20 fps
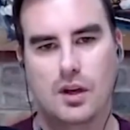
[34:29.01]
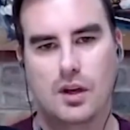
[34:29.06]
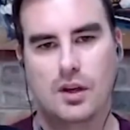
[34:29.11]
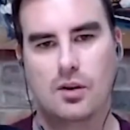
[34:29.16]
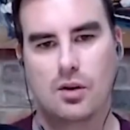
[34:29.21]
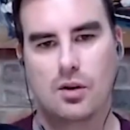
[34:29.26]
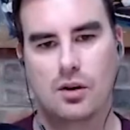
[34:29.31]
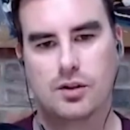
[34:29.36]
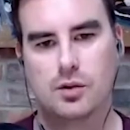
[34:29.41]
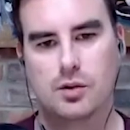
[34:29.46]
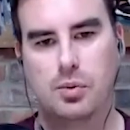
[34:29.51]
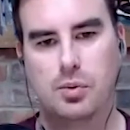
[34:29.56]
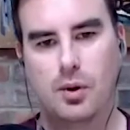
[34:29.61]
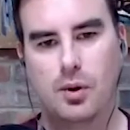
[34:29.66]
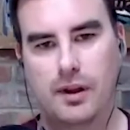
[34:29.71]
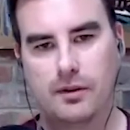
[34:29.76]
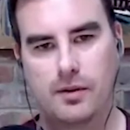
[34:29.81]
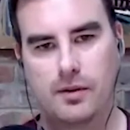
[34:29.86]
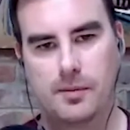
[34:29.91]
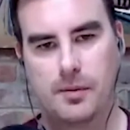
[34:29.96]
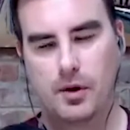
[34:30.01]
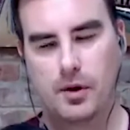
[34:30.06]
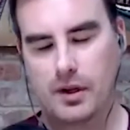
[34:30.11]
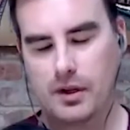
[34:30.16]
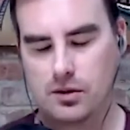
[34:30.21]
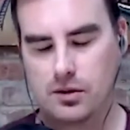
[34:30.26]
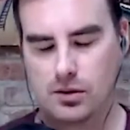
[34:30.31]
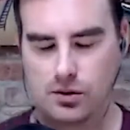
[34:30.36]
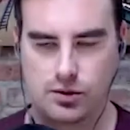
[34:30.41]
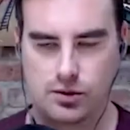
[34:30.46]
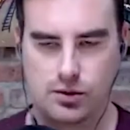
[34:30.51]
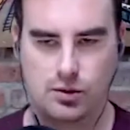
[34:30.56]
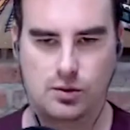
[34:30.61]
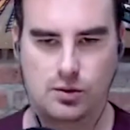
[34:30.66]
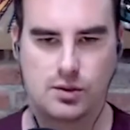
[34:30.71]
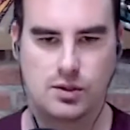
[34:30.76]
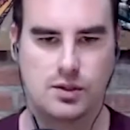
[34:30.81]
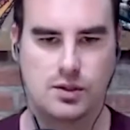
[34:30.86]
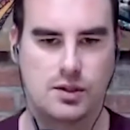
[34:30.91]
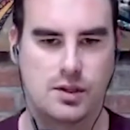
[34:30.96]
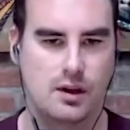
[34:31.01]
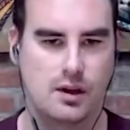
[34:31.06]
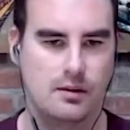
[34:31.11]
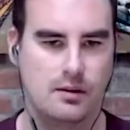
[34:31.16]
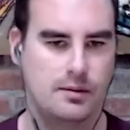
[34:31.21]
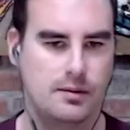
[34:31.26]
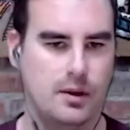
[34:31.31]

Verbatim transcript: You're also pulling from your internal sources of